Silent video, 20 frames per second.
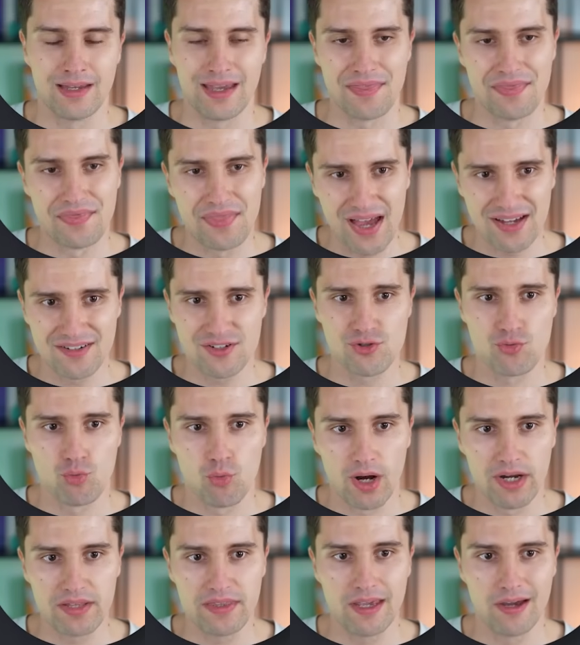And that is
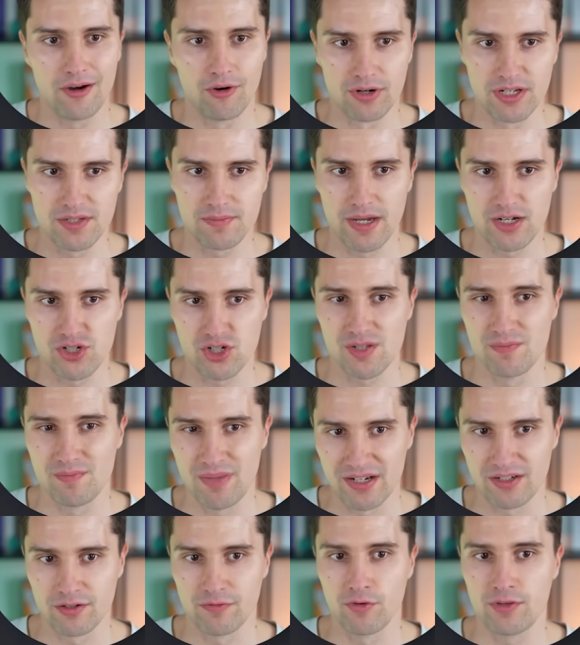why the IO dispatcher is
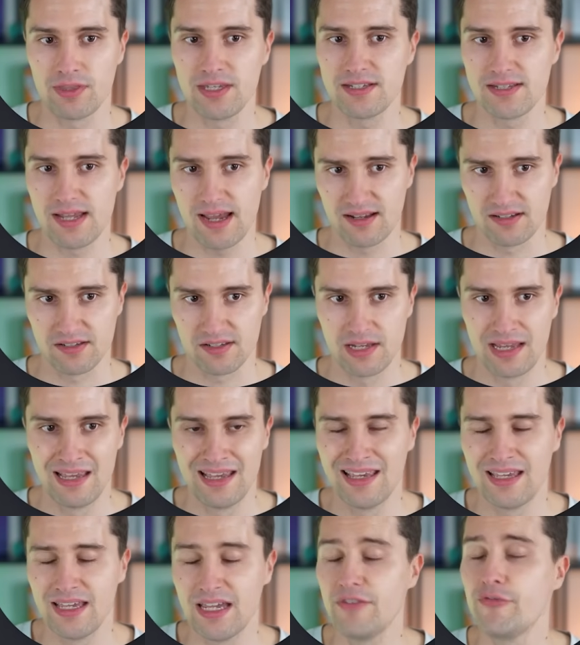better for these tasks.
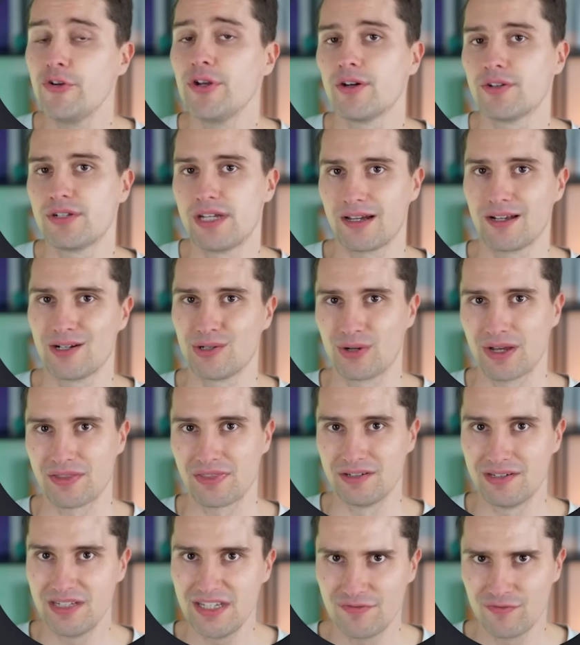If we now take a look at
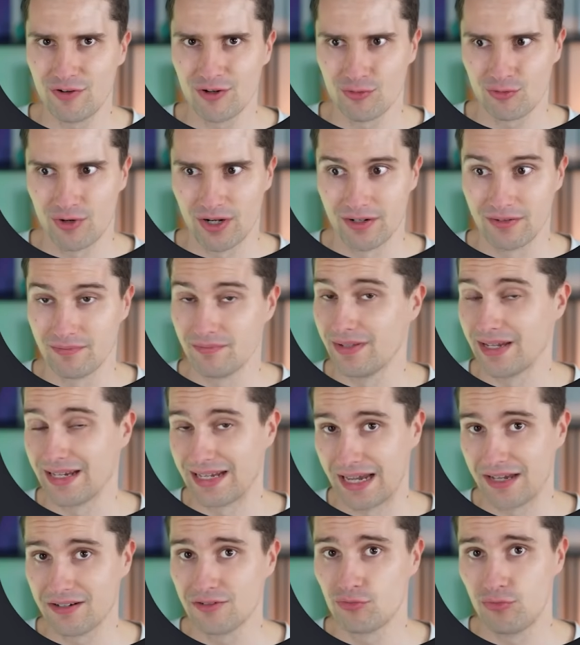the default one,
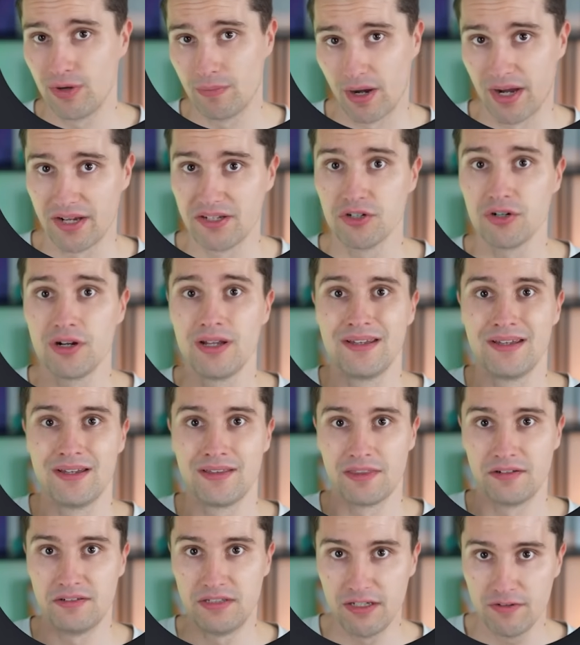again, reminder,
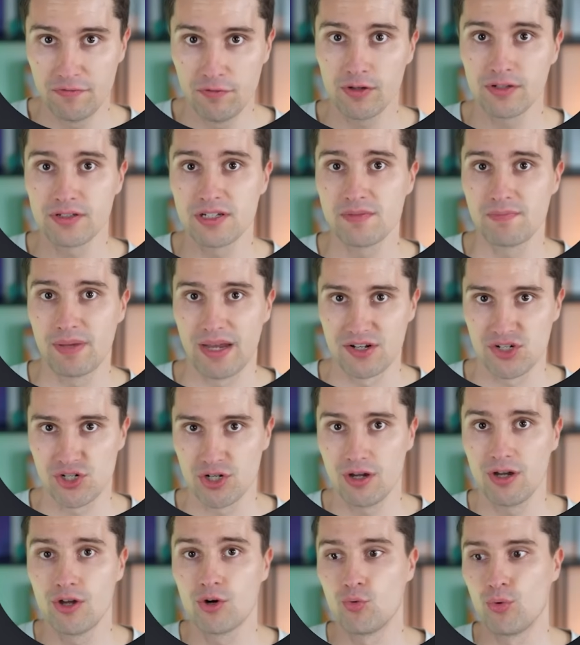the default
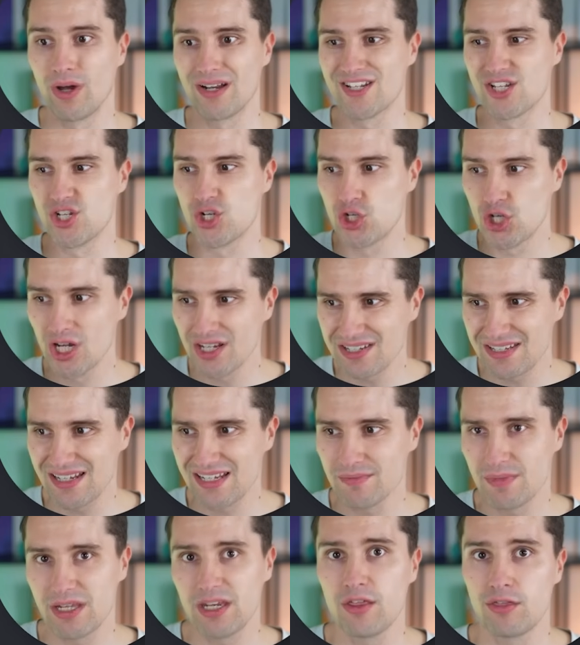dispatcher runs just
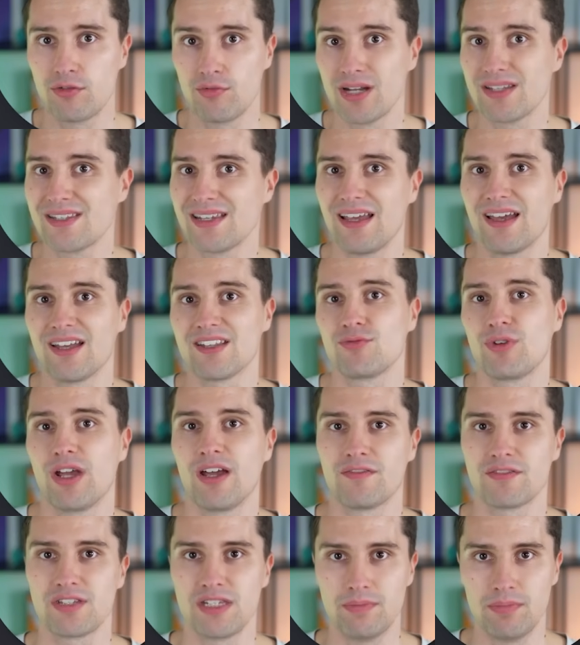as many threads as we
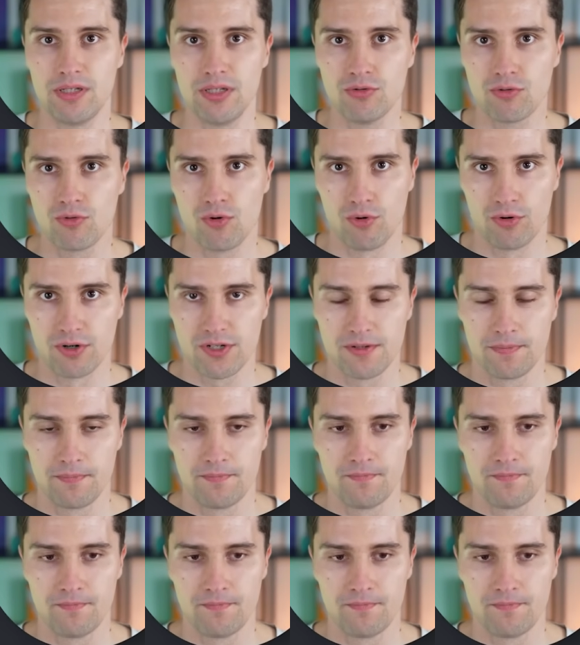have CPU cores.